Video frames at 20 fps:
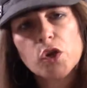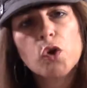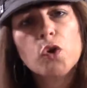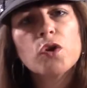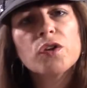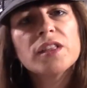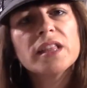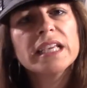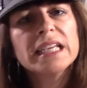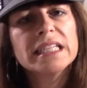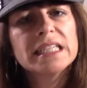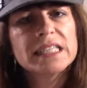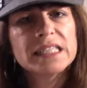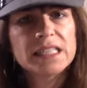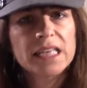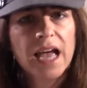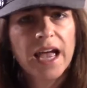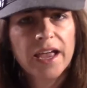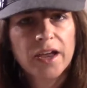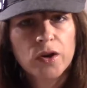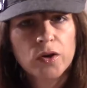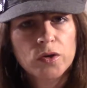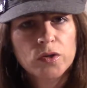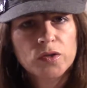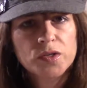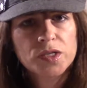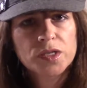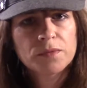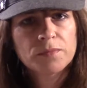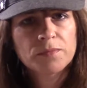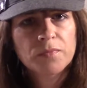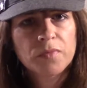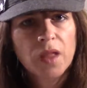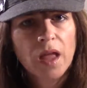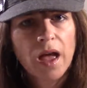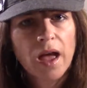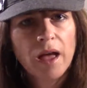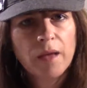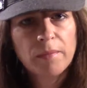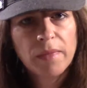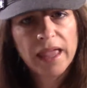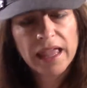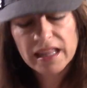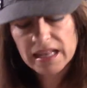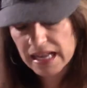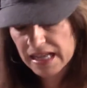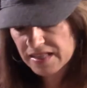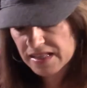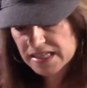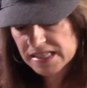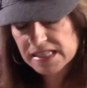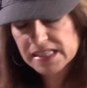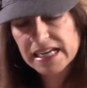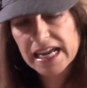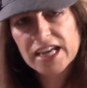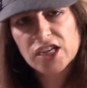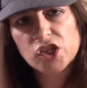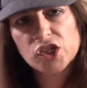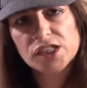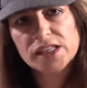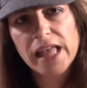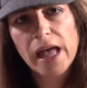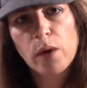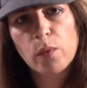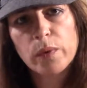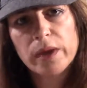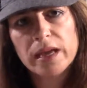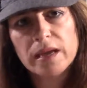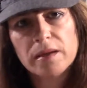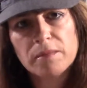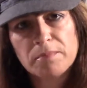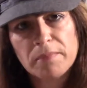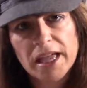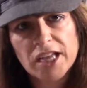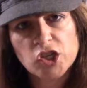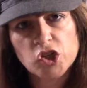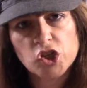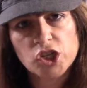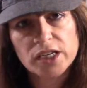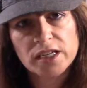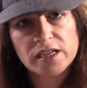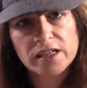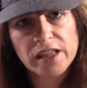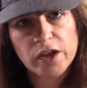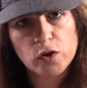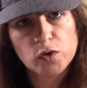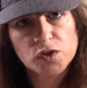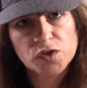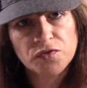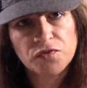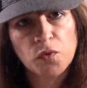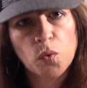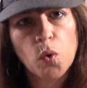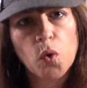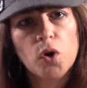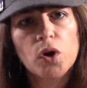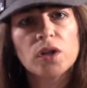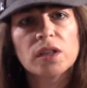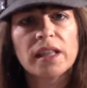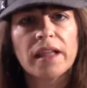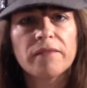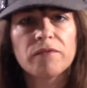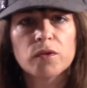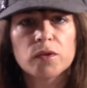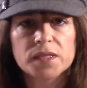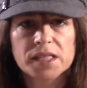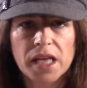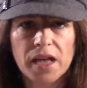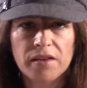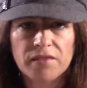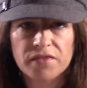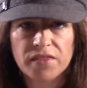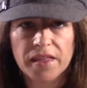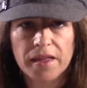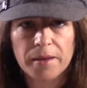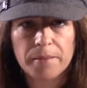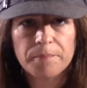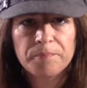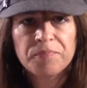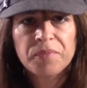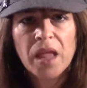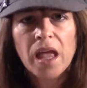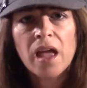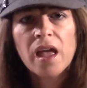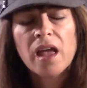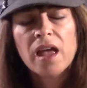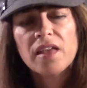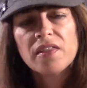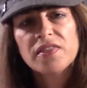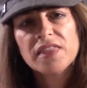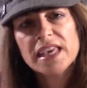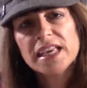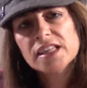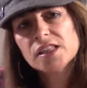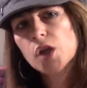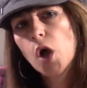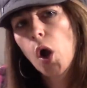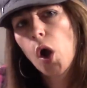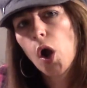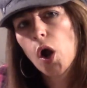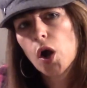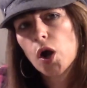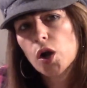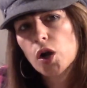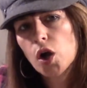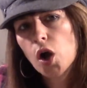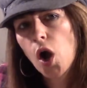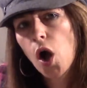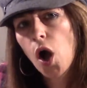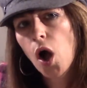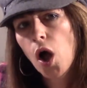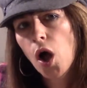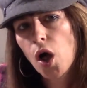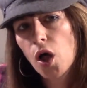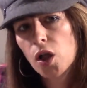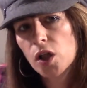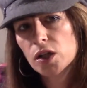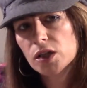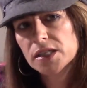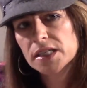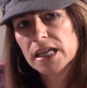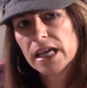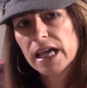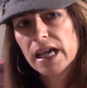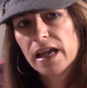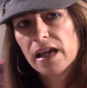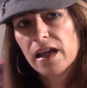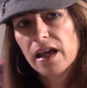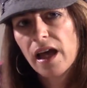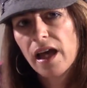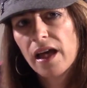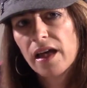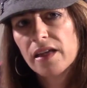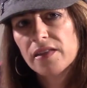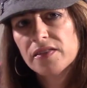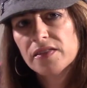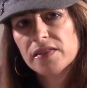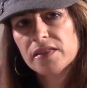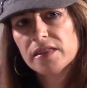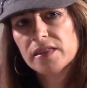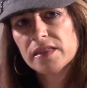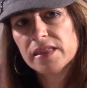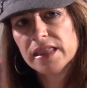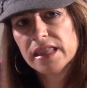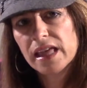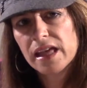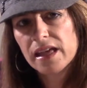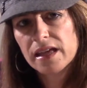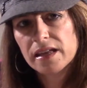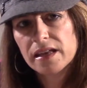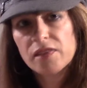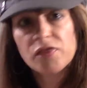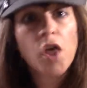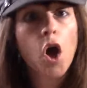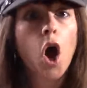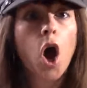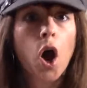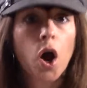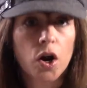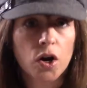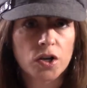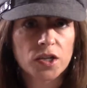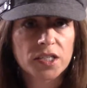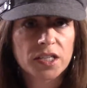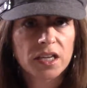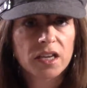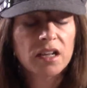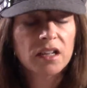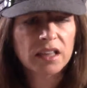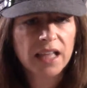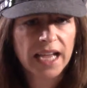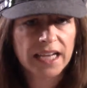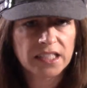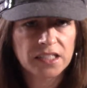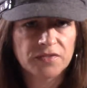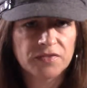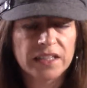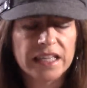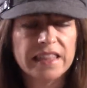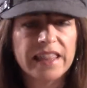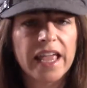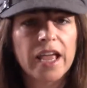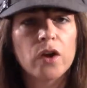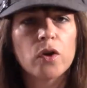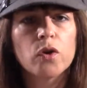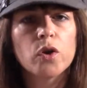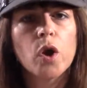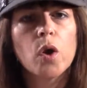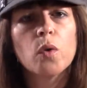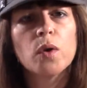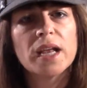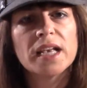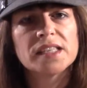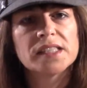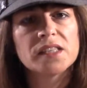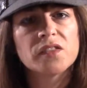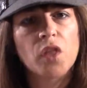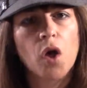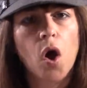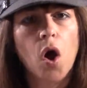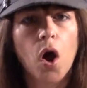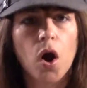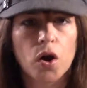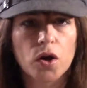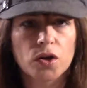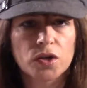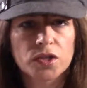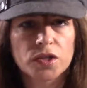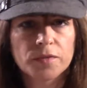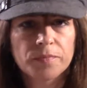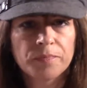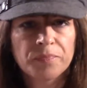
earthly desires, in the stages that we mentioned, there's 4 levels of them. These are called the heart. Collectively, they are known as the heart.